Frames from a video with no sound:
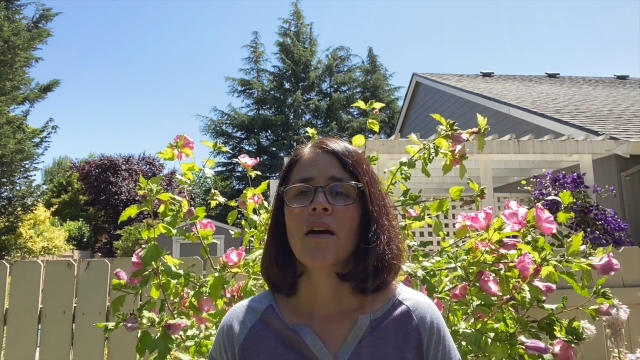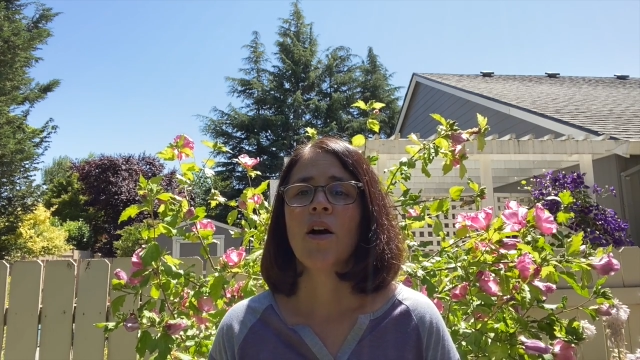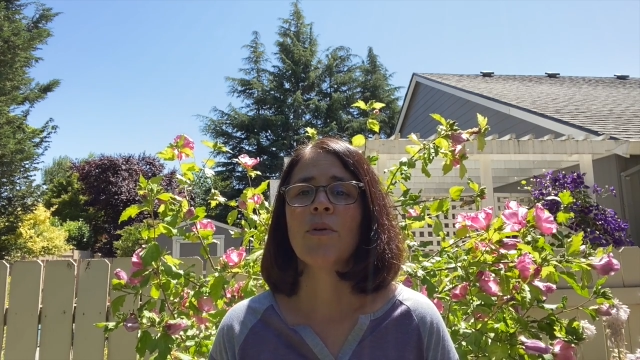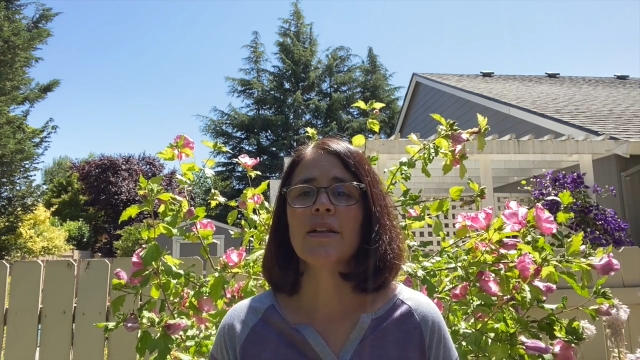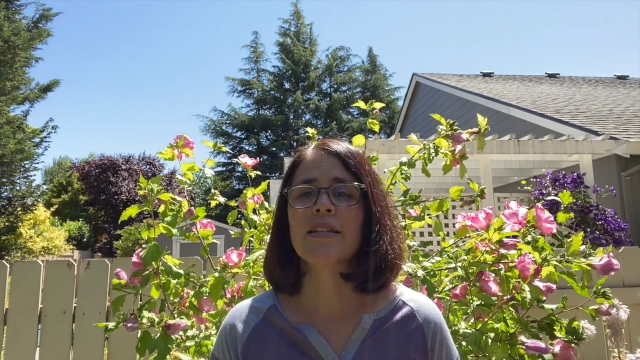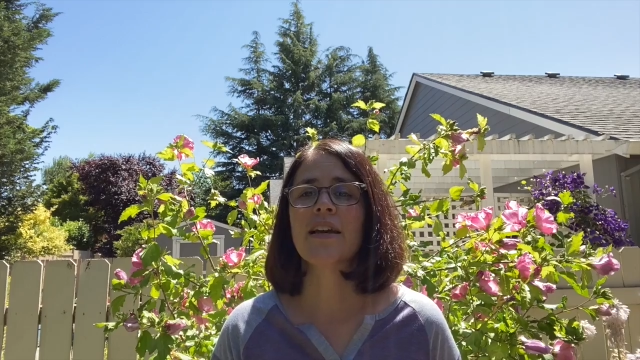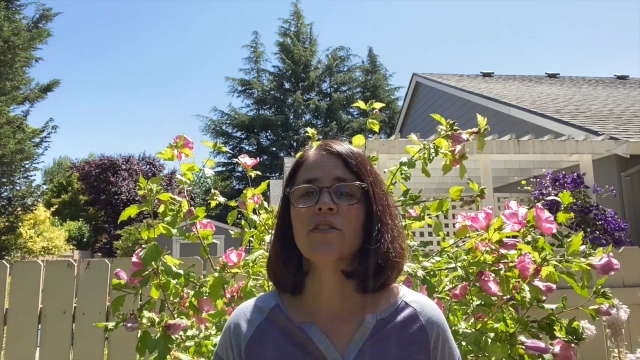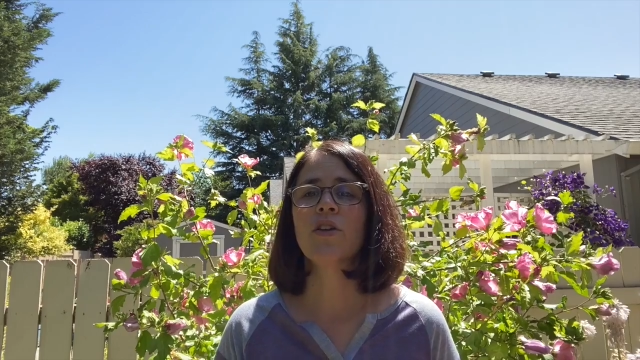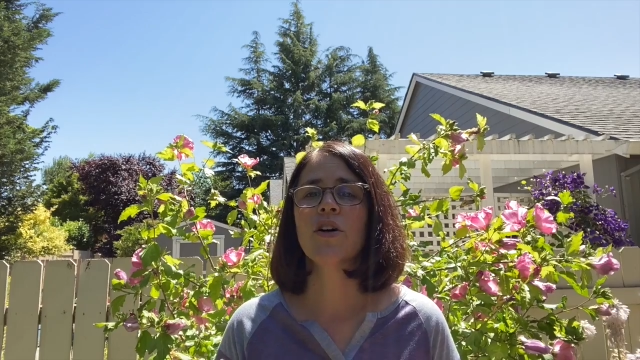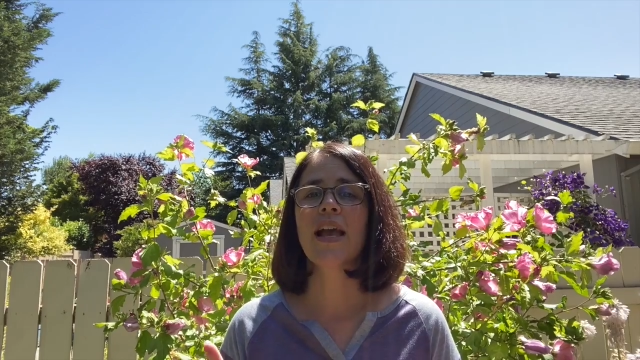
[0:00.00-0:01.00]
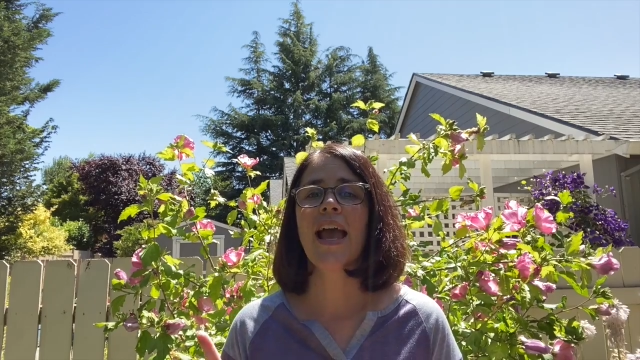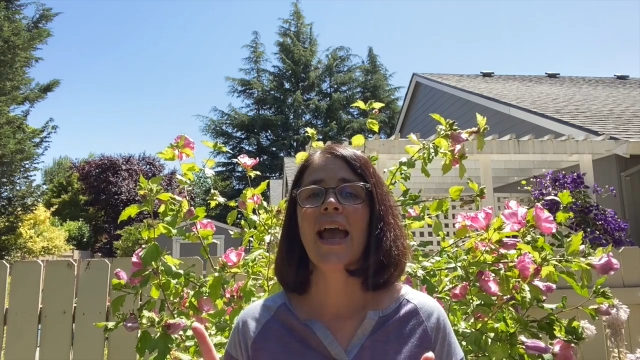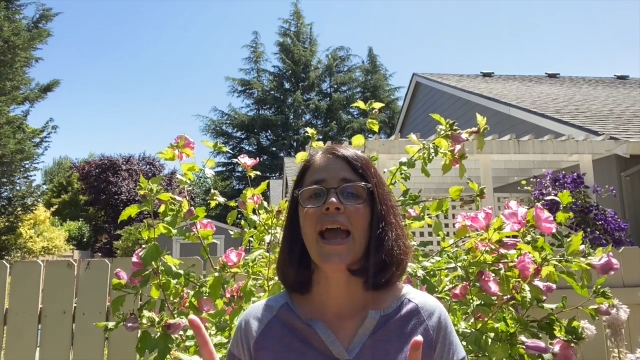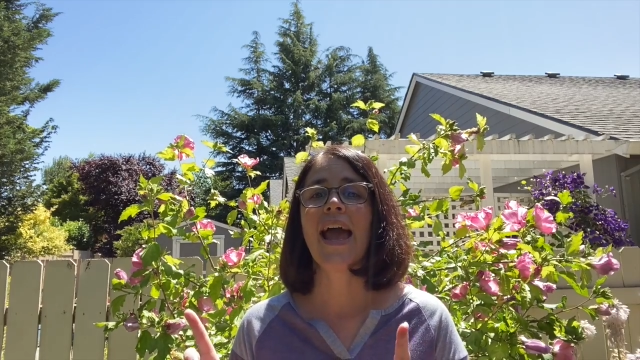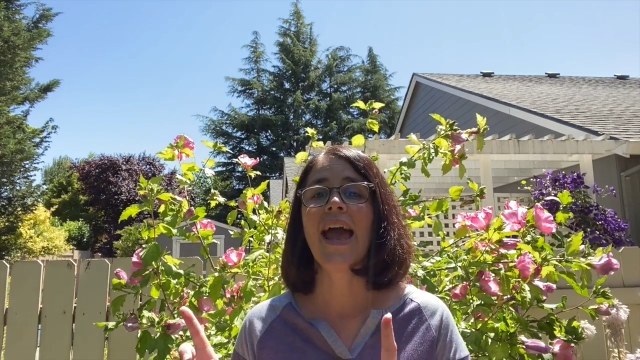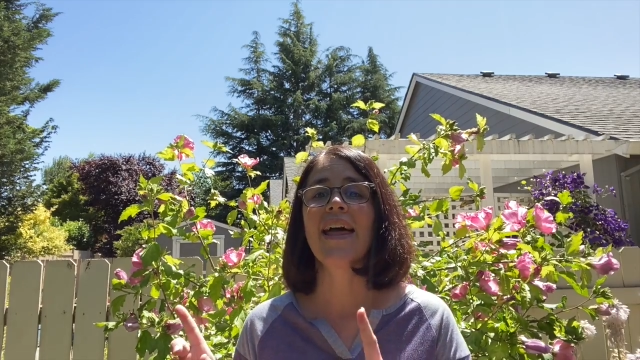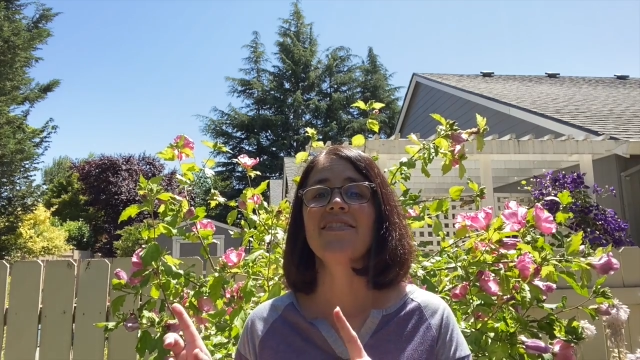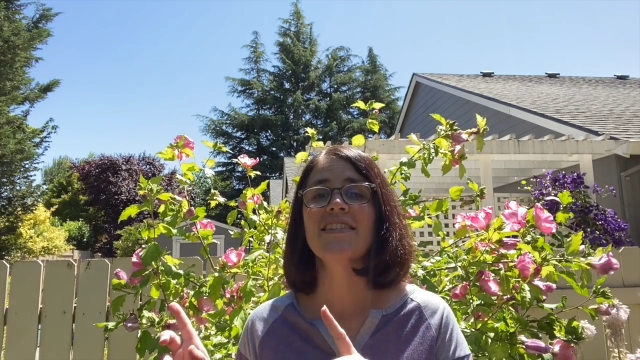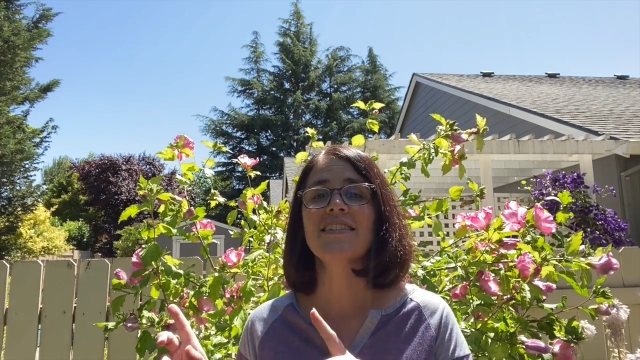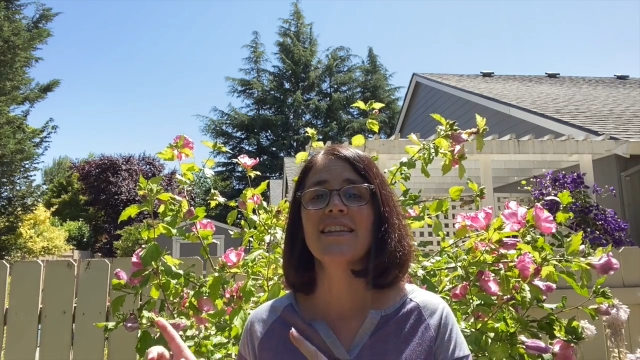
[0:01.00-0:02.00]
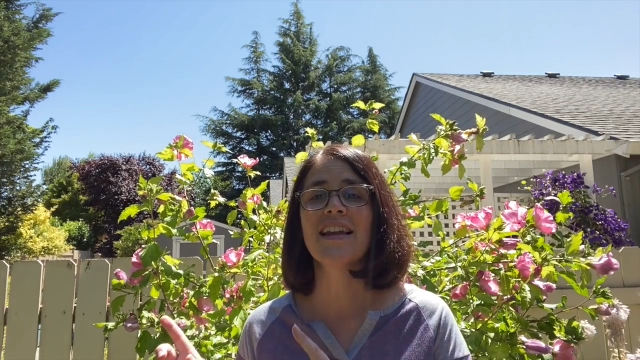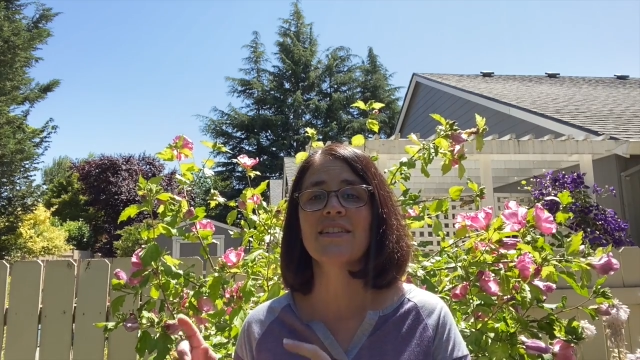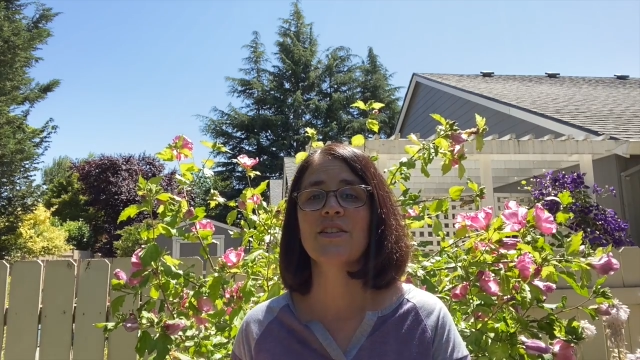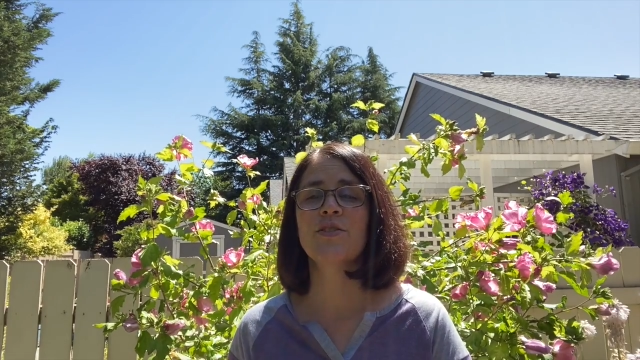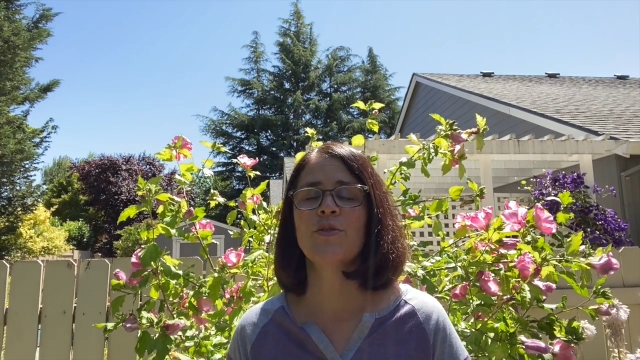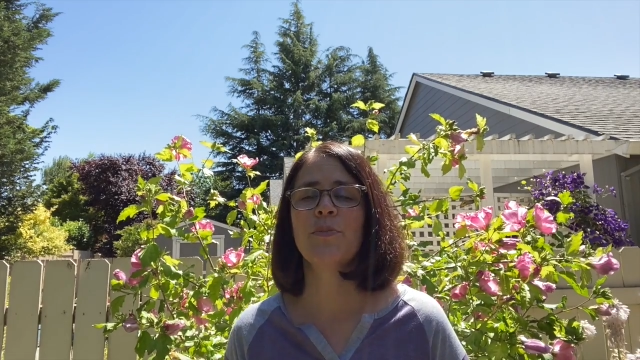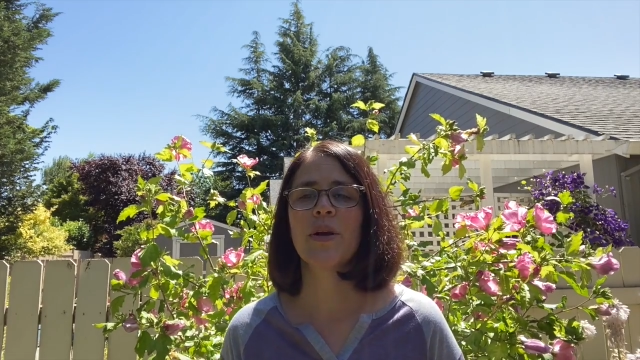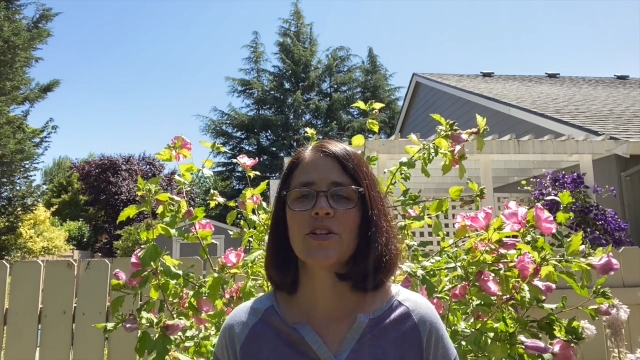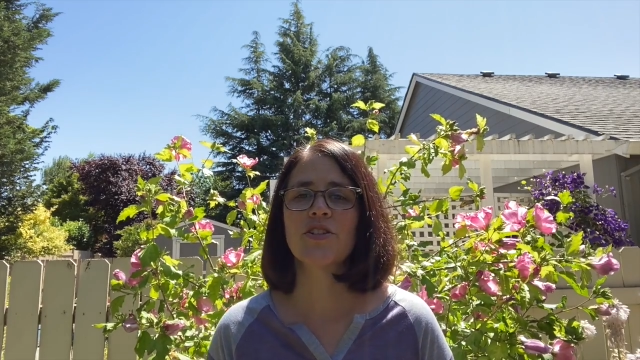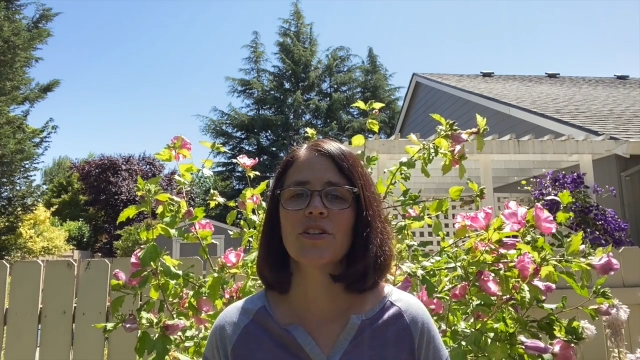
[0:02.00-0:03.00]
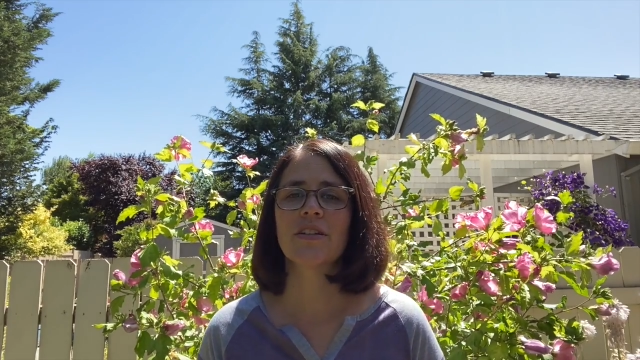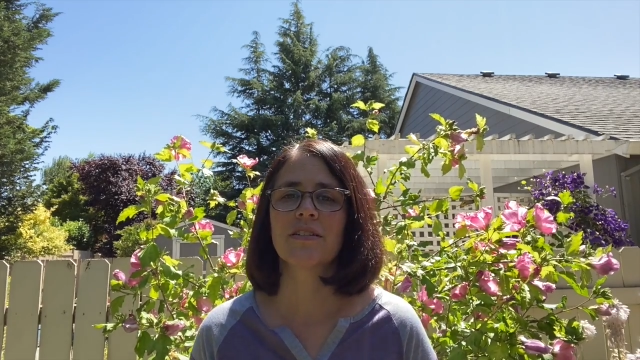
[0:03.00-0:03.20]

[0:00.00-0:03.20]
All right, take a look at this next Zoom picture.